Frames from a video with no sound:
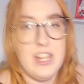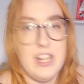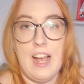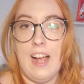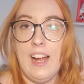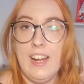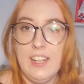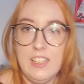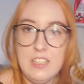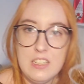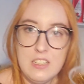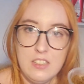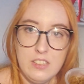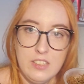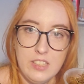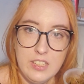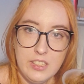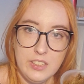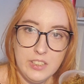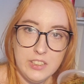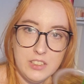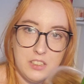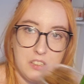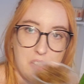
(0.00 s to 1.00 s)
died in
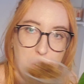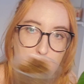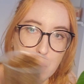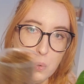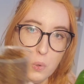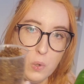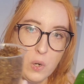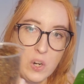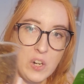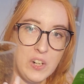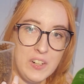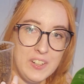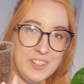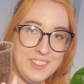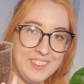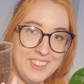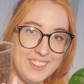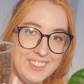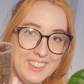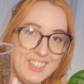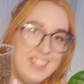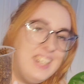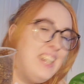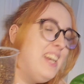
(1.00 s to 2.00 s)
here or
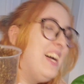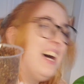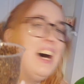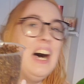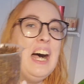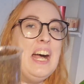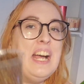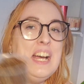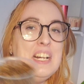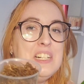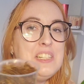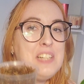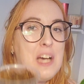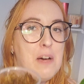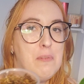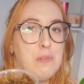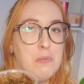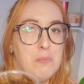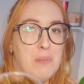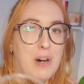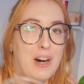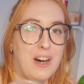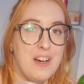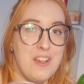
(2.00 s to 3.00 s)
I had a cup
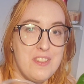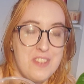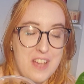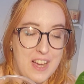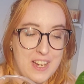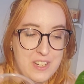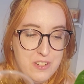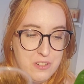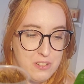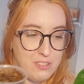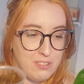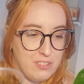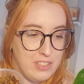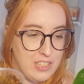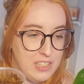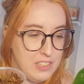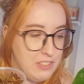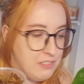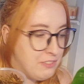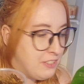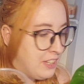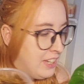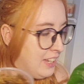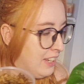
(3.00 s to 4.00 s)
of moss. I
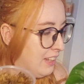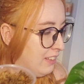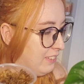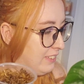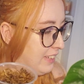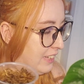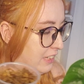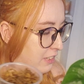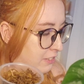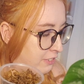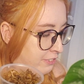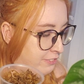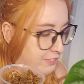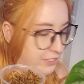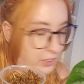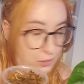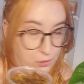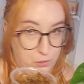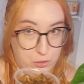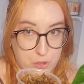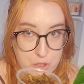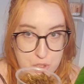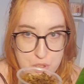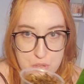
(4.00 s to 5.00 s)
do
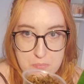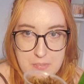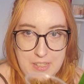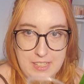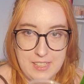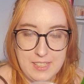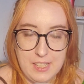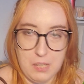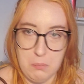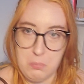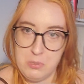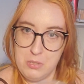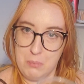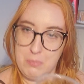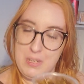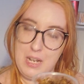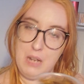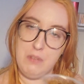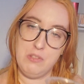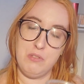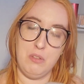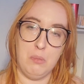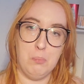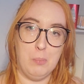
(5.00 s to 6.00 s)
fill too many cups
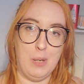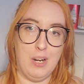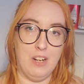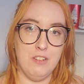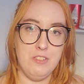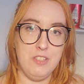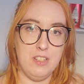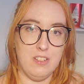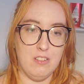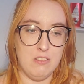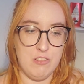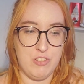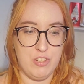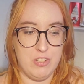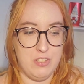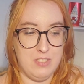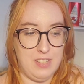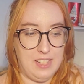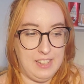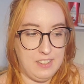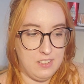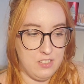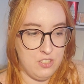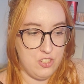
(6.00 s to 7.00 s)
sometimes with moss, and I'll
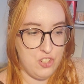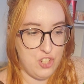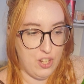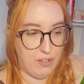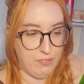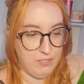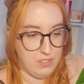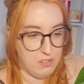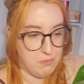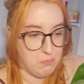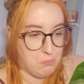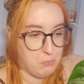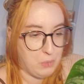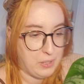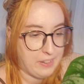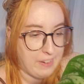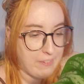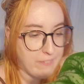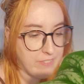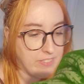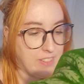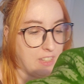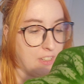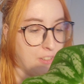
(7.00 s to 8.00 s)
just like shove them
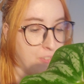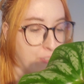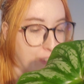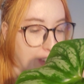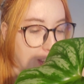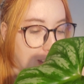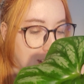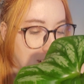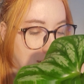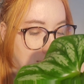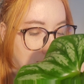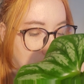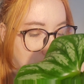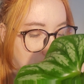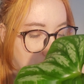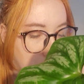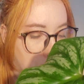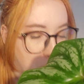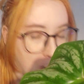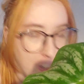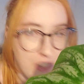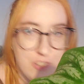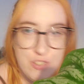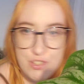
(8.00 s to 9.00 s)
wherever they fit,
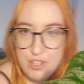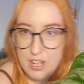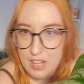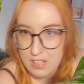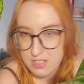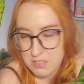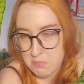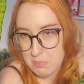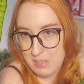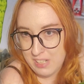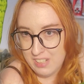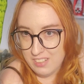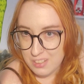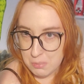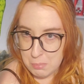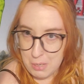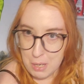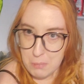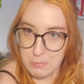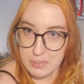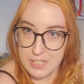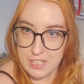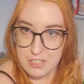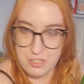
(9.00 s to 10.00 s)
which has been in the
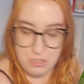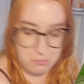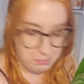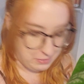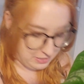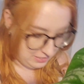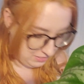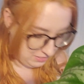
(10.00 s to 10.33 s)
propagation